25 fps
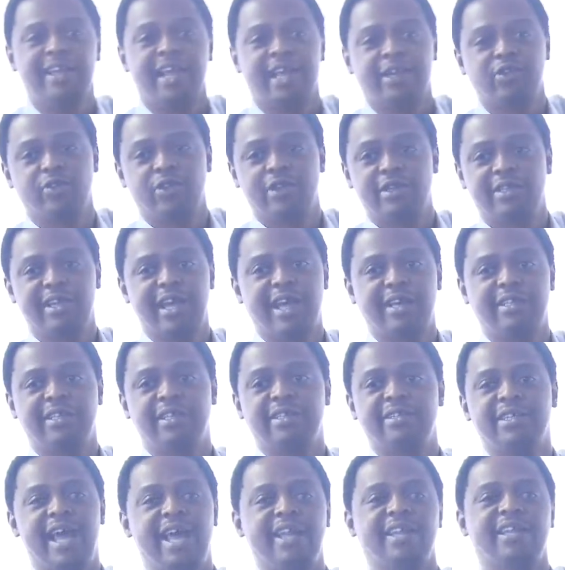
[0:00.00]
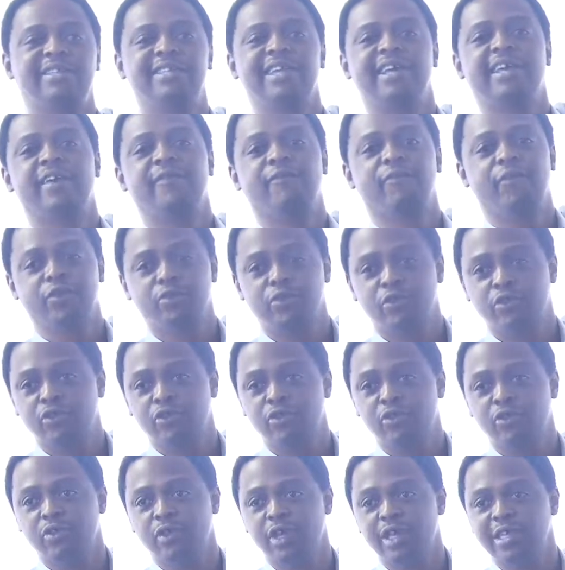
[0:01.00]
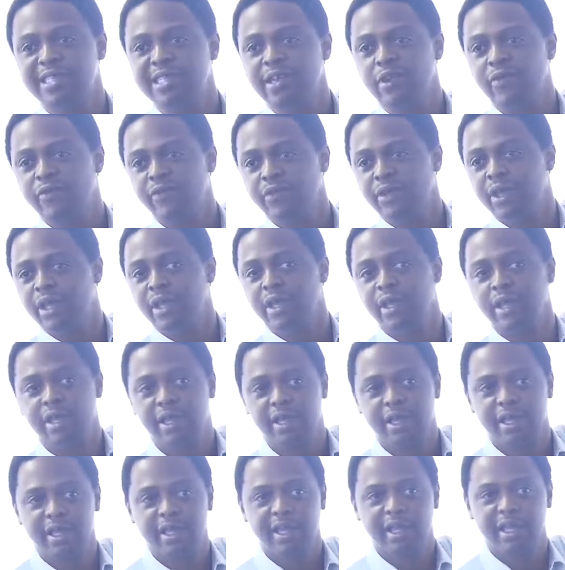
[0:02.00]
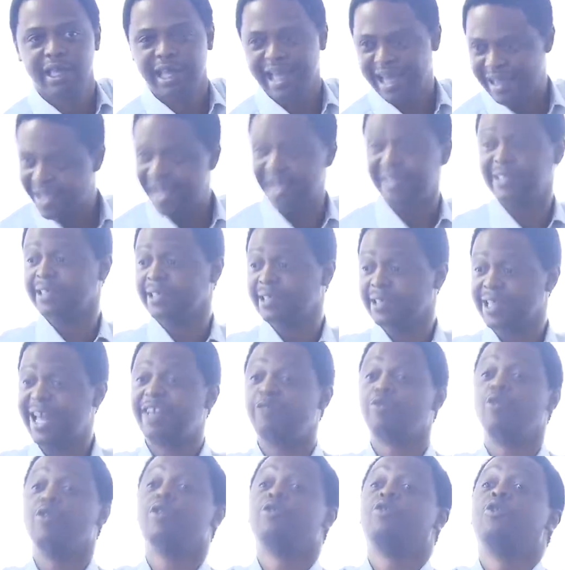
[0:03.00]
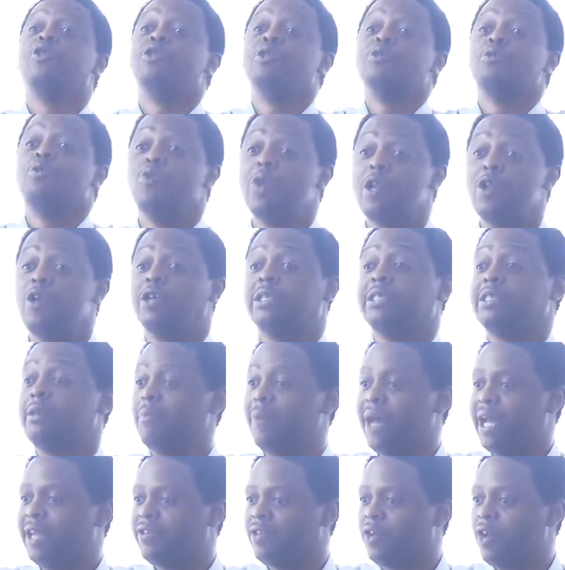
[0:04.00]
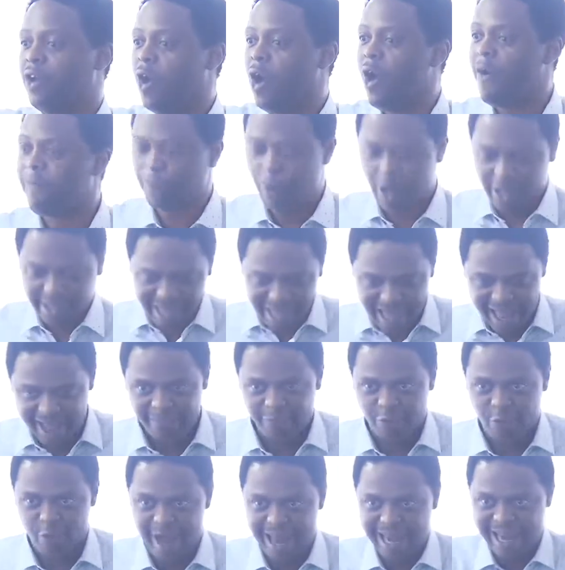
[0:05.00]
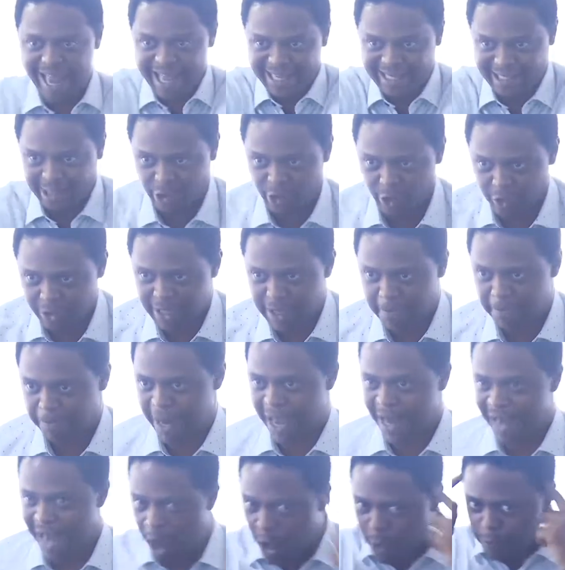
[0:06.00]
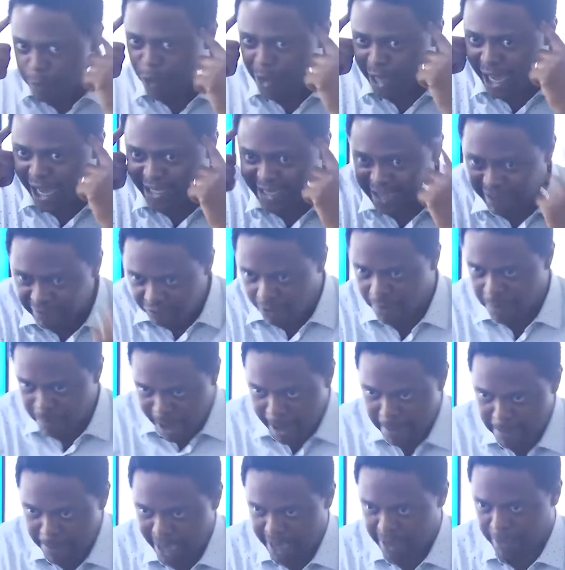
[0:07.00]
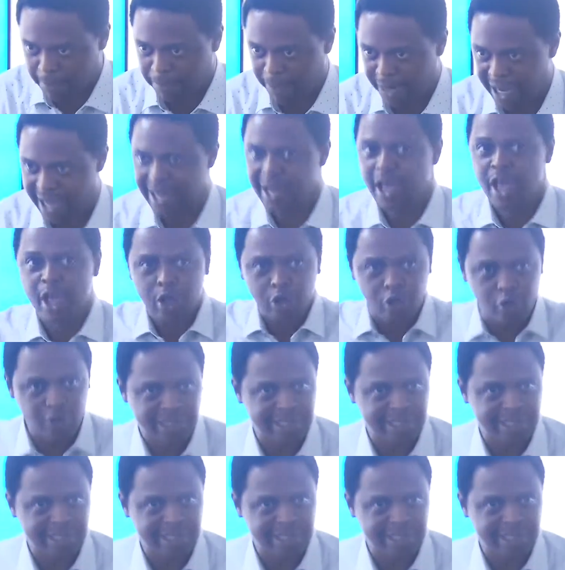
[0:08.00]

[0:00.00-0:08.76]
next to the tactics, and they take a photo shoot, a selfie. And that's it. That's what is going to win us the match. Of course, they have to go and execute the plan. I hope you guys have remembered the plan. You